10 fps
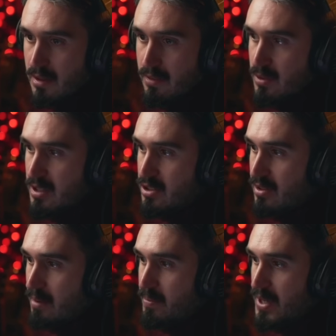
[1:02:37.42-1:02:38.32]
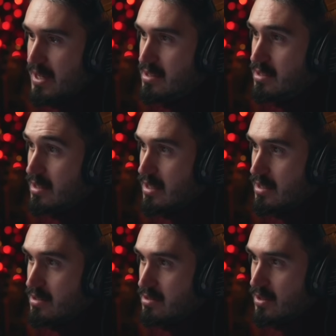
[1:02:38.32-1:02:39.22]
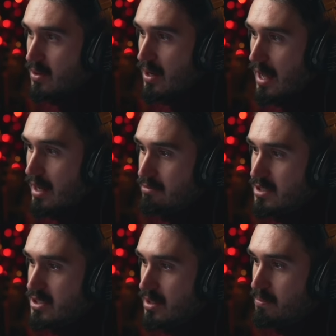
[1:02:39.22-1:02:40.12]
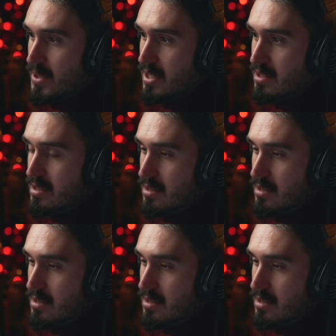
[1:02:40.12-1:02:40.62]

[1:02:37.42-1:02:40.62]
For the trumpets is, you know, Angry Trumpets